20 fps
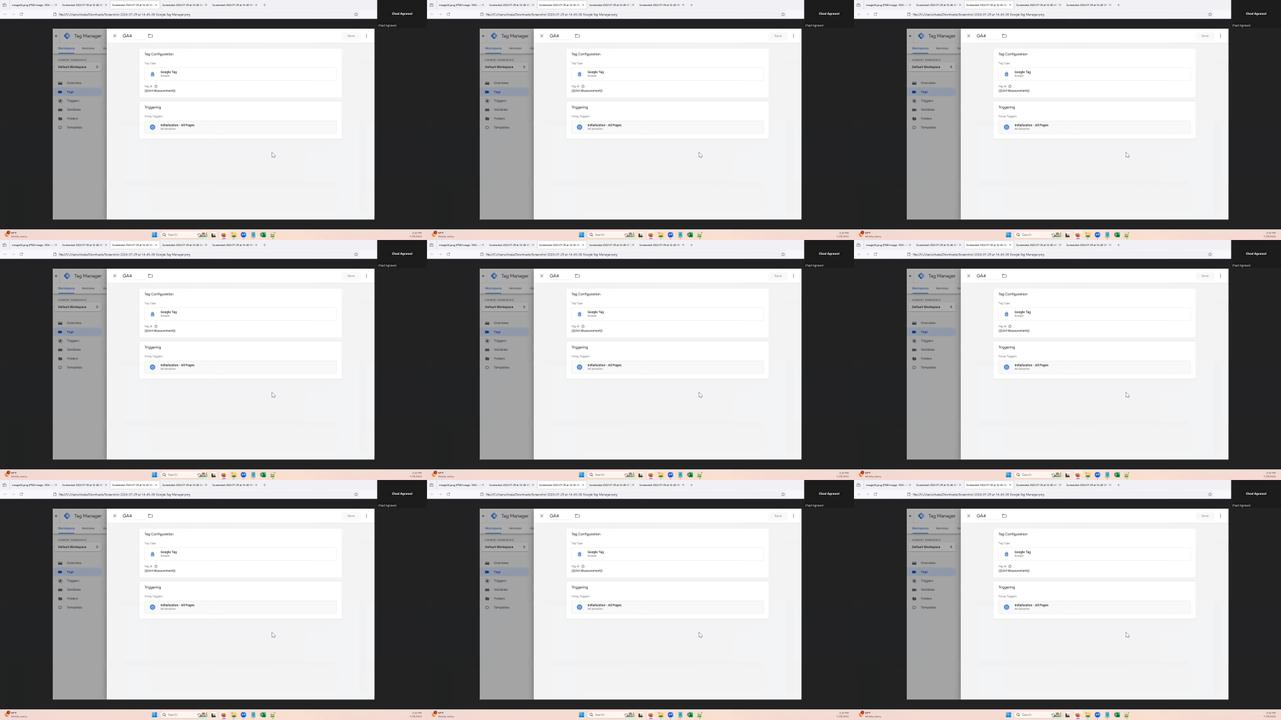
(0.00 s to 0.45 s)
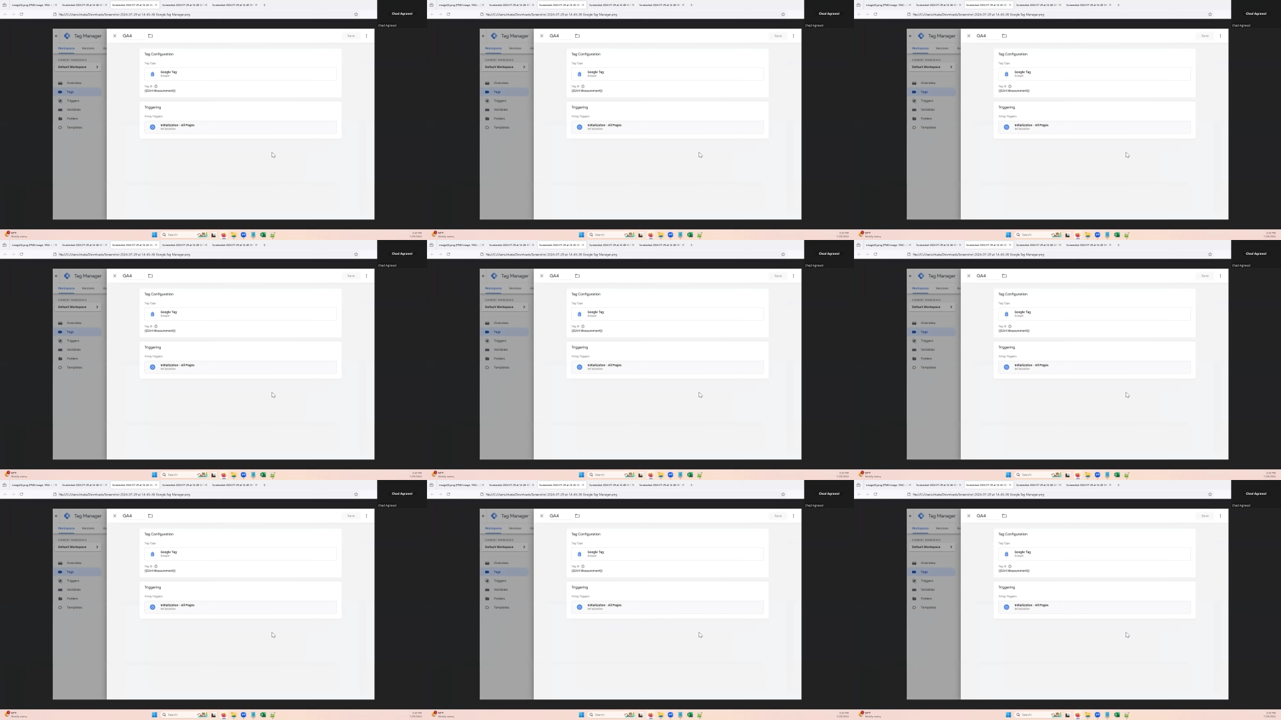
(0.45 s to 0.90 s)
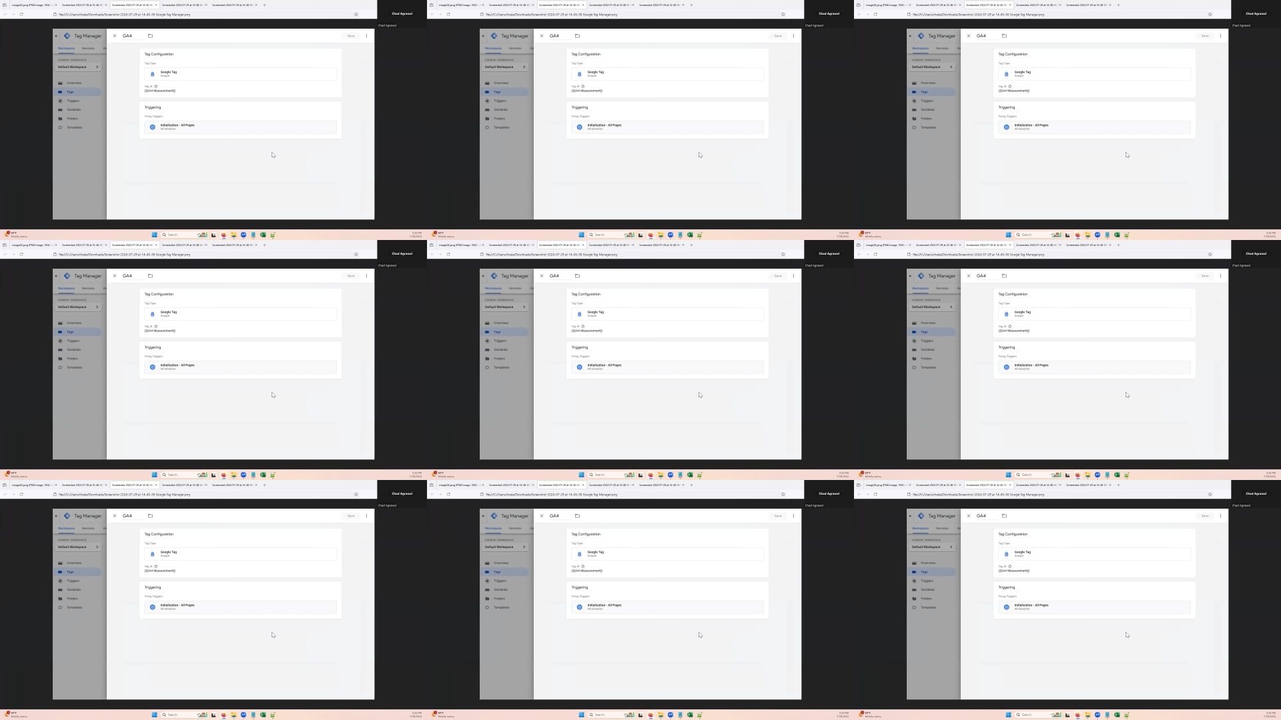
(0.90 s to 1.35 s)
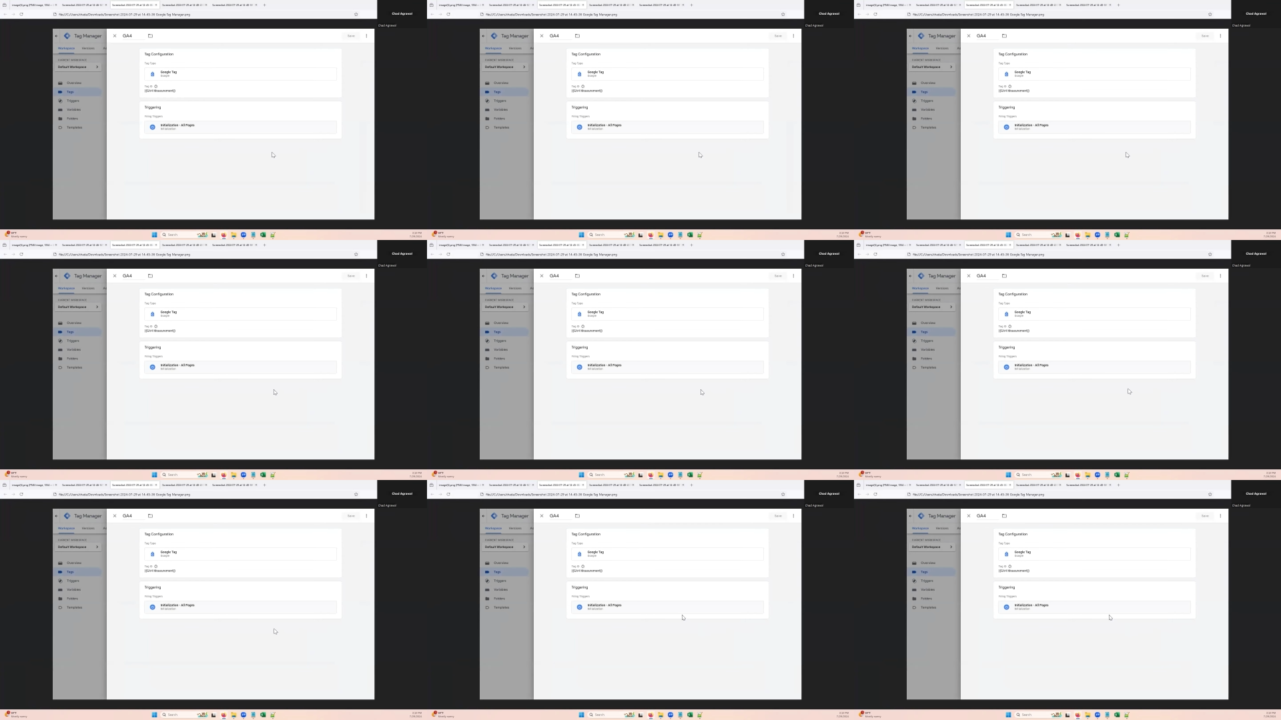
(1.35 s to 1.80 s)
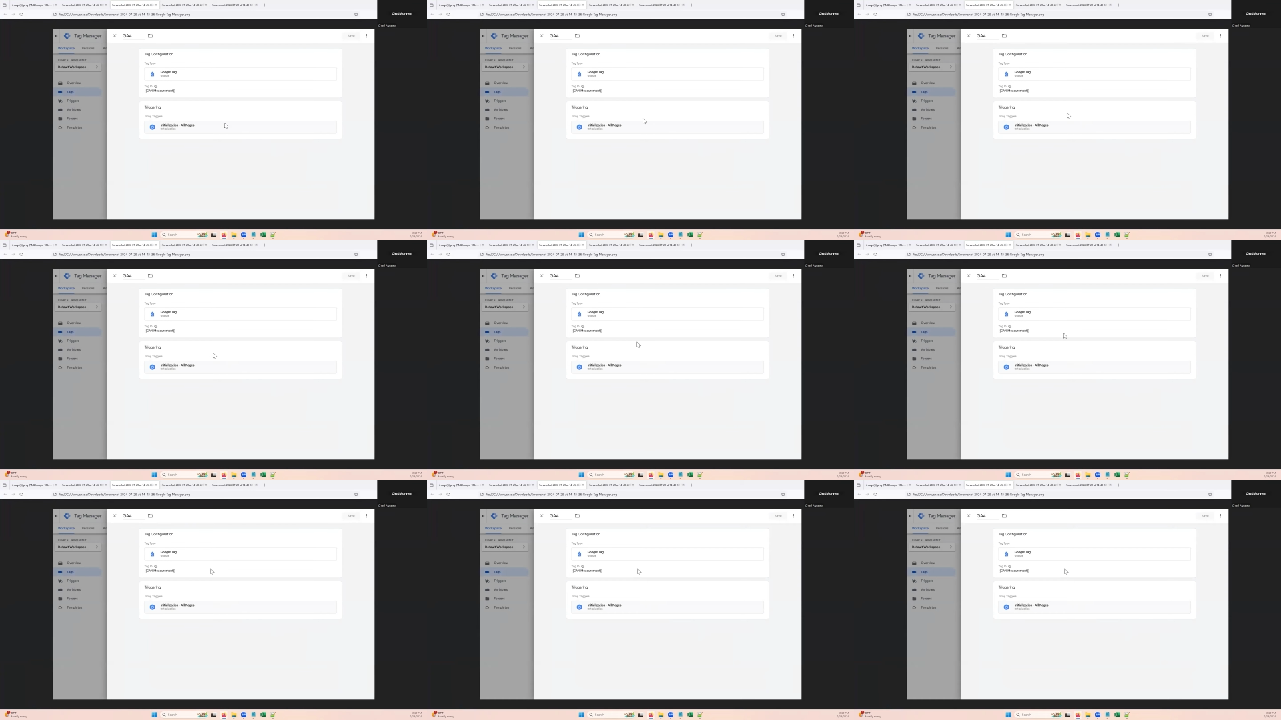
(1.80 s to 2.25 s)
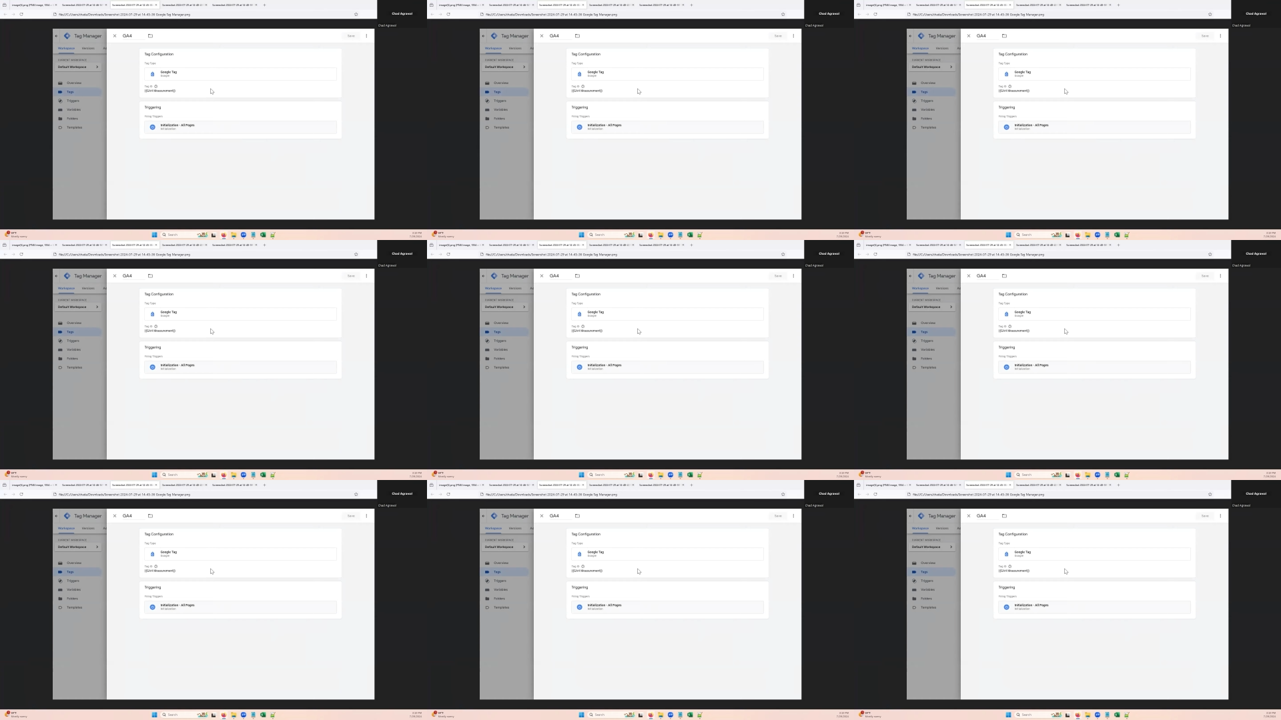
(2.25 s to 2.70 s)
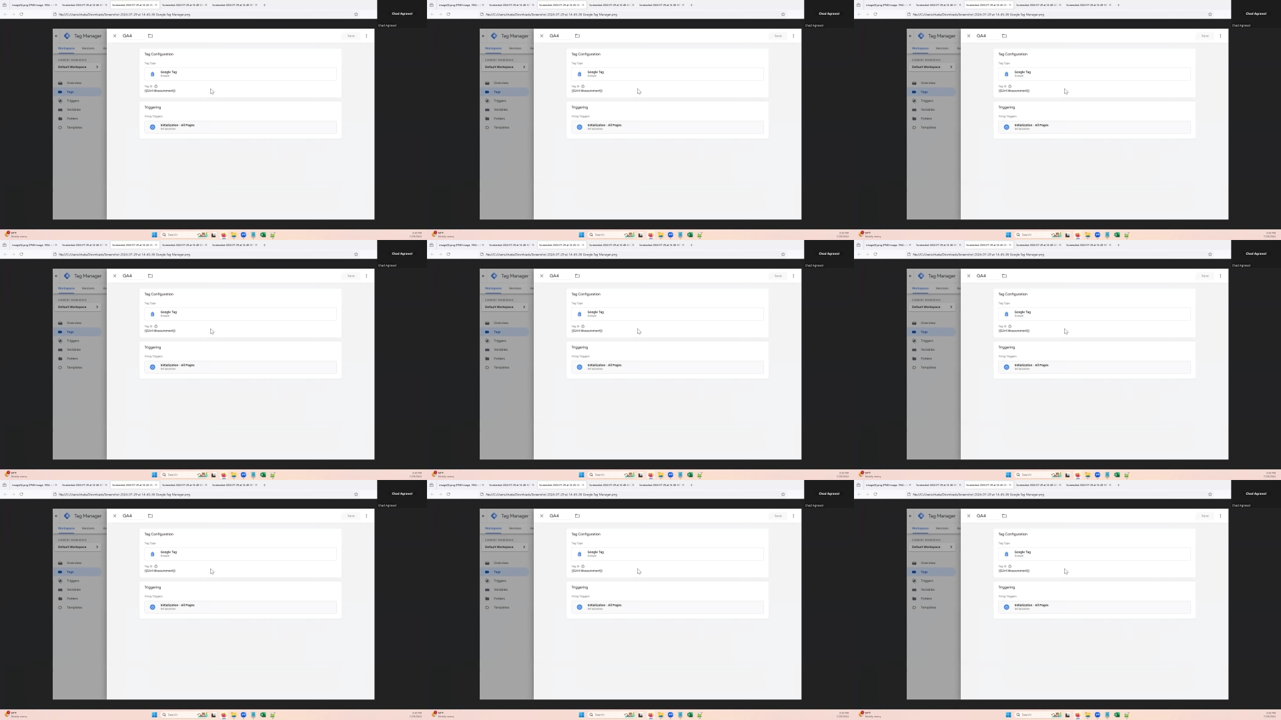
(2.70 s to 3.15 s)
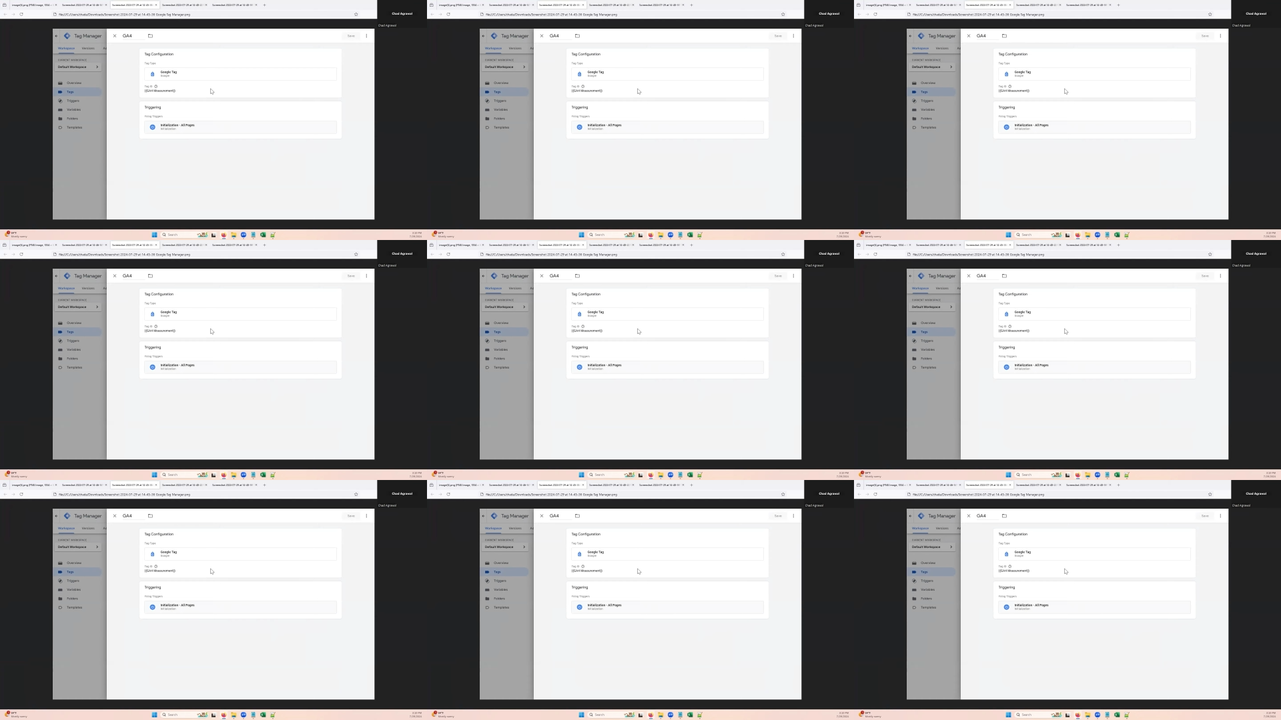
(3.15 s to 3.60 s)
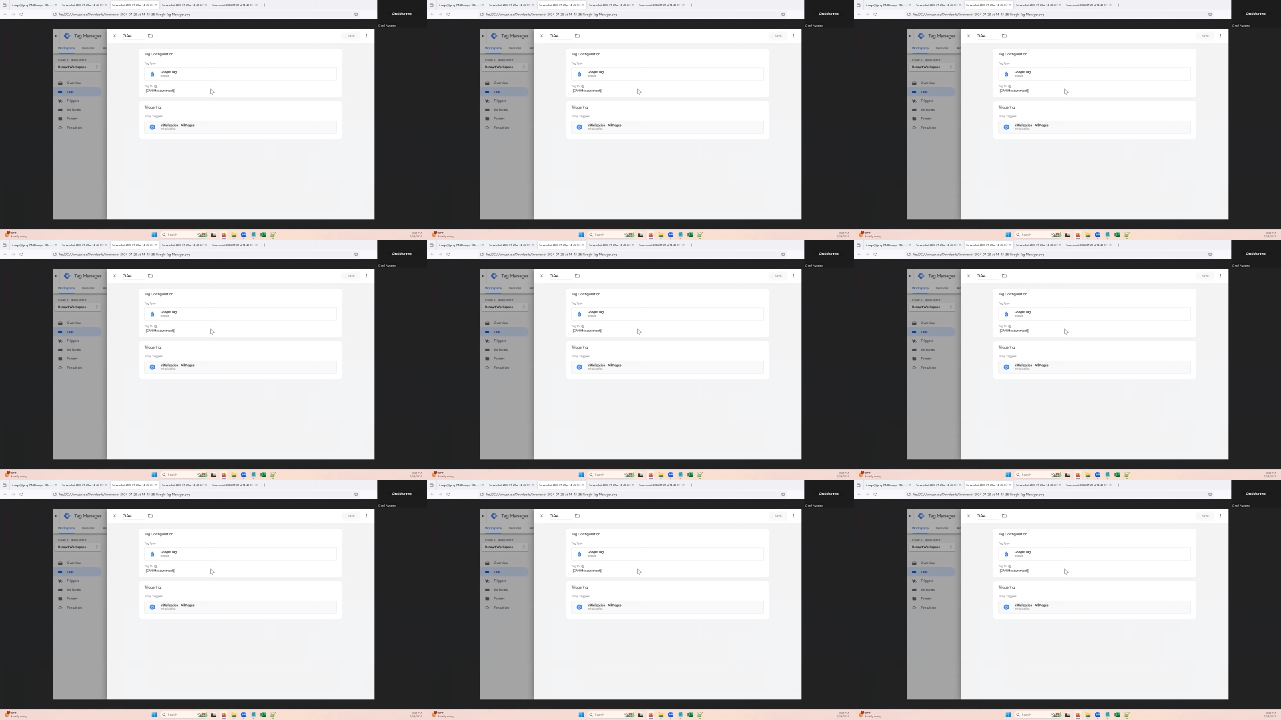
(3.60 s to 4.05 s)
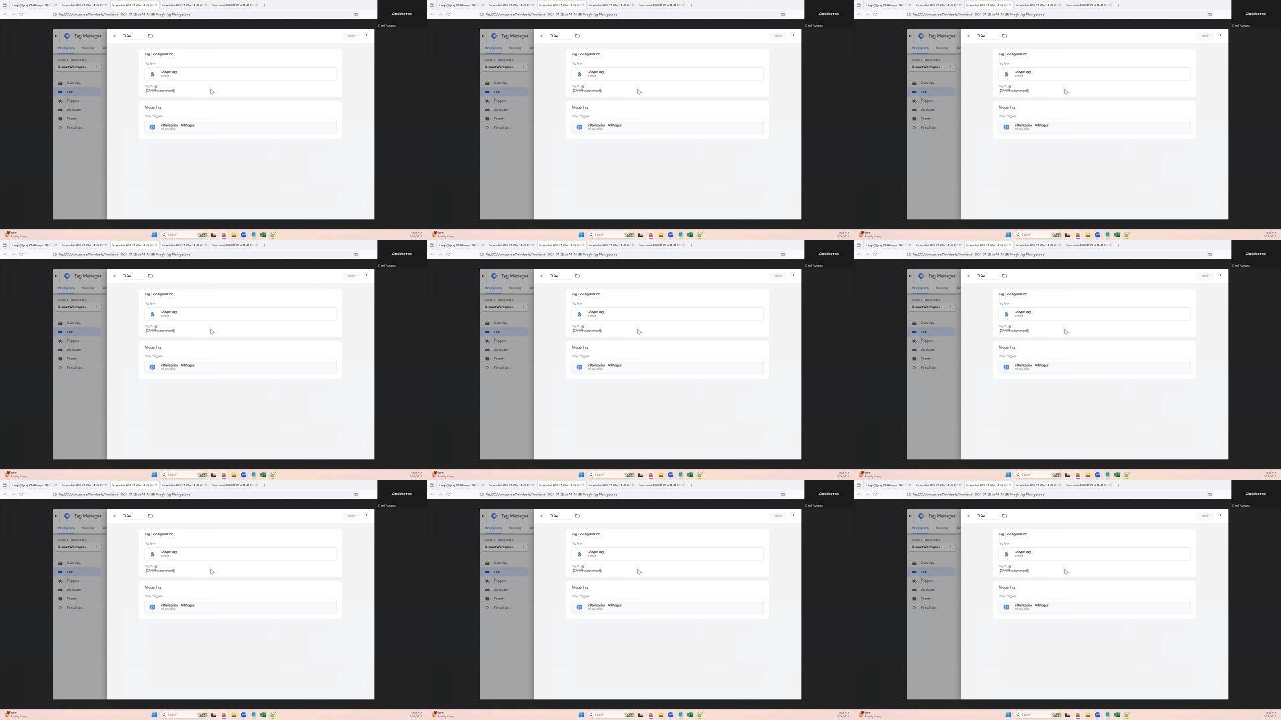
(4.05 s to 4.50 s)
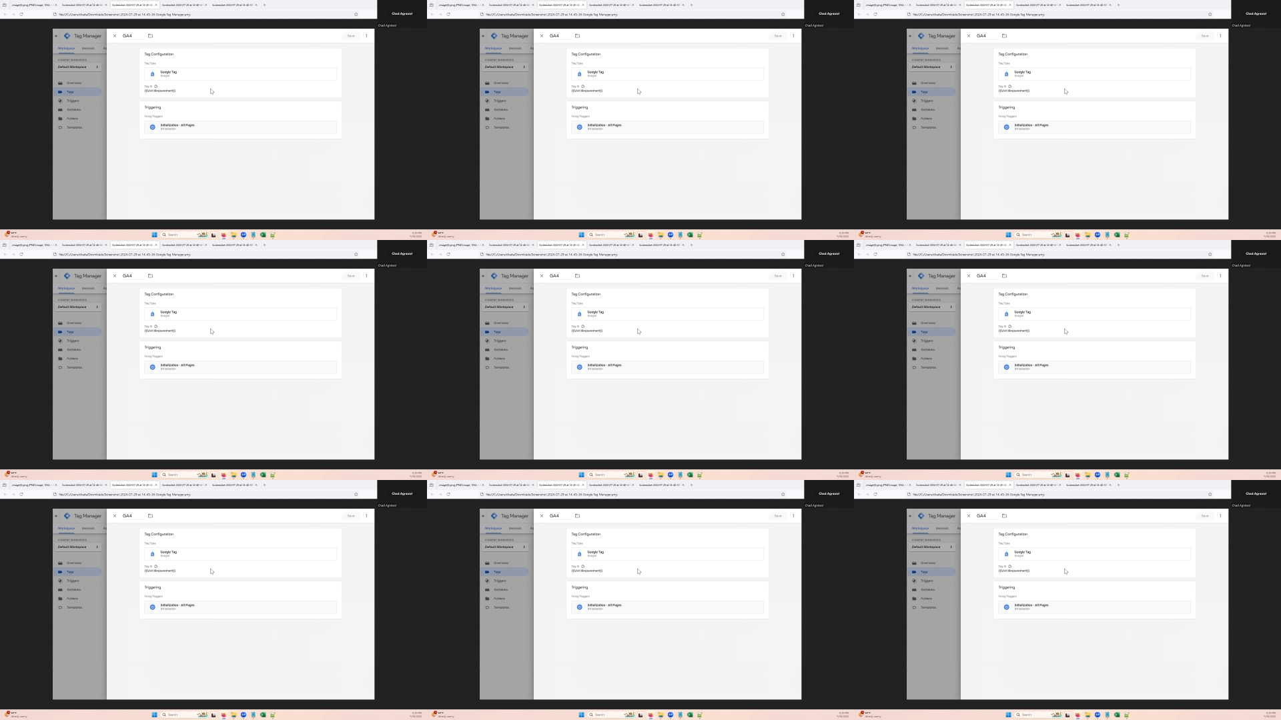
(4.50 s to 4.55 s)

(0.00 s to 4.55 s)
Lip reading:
No face is visible, so there are no lips to read.